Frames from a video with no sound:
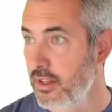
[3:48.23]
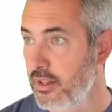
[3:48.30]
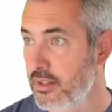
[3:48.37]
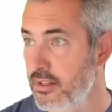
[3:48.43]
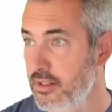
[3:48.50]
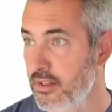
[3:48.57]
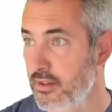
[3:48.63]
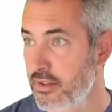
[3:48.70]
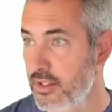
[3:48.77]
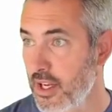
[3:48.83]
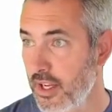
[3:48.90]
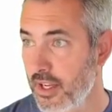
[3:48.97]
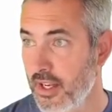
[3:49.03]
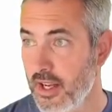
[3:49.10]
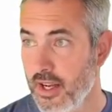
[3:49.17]
Let's go check
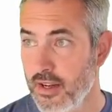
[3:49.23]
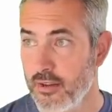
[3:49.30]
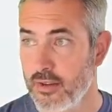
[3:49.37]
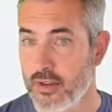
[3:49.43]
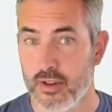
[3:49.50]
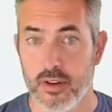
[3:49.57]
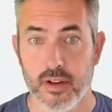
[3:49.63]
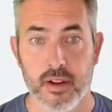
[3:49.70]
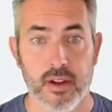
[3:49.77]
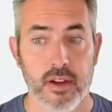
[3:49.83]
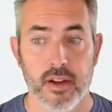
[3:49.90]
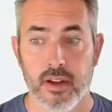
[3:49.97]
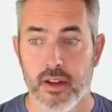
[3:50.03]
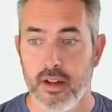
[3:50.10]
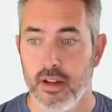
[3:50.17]
it out.
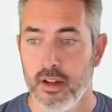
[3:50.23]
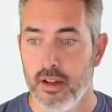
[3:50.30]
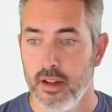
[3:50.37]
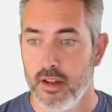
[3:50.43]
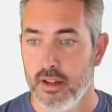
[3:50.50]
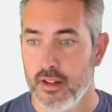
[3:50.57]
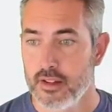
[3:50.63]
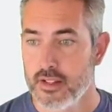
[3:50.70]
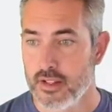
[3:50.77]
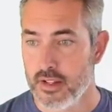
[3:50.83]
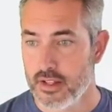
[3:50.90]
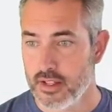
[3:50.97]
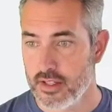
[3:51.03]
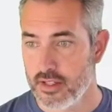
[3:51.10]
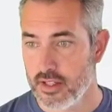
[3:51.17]
So
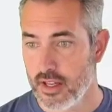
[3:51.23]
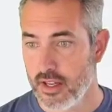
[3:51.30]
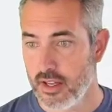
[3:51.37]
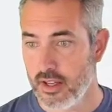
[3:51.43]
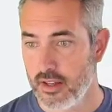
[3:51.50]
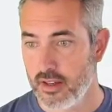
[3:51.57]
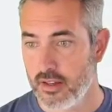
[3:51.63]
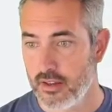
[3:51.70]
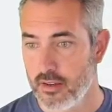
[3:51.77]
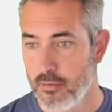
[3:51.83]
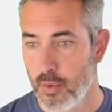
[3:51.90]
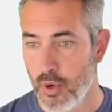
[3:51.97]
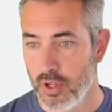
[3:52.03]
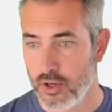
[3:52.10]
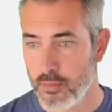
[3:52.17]
this is the
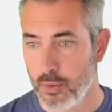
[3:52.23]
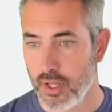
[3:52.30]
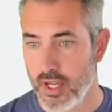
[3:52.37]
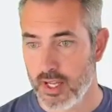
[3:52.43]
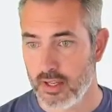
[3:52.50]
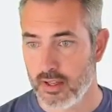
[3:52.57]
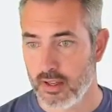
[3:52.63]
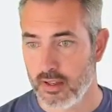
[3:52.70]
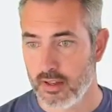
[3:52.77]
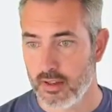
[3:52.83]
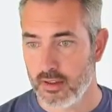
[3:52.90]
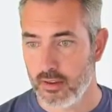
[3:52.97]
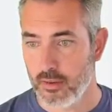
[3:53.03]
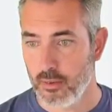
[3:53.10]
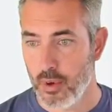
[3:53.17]
boilerplate
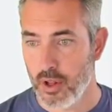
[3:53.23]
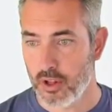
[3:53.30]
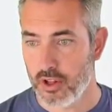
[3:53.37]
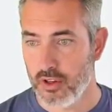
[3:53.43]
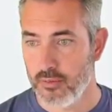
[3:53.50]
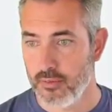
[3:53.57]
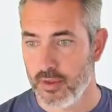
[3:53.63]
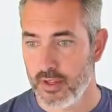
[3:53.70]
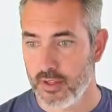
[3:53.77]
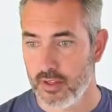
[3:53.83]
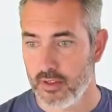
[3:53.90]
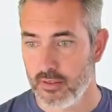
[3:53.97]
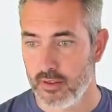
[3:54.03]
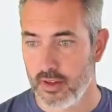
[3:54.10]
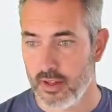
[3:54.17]
welcome
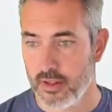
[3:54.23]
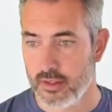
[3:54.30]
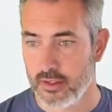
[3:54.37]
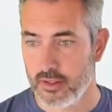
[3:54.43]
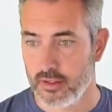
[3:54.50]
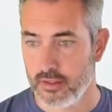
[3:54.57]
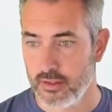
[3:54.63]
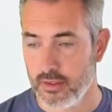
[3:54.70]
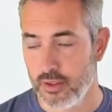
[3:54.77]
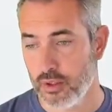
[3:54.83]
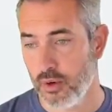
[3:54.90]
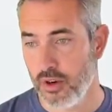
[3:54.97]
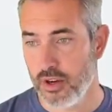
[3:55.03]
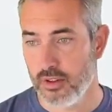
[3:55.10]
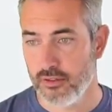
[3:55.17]

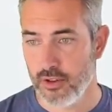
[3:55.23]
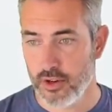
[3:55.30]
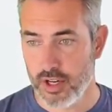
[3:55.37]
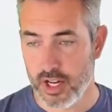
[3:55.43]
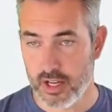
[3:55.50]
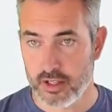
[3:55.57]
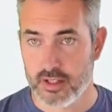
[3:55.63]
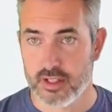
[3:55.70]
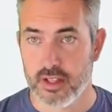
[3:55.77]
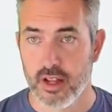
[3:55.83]
tutorial for Nuxt.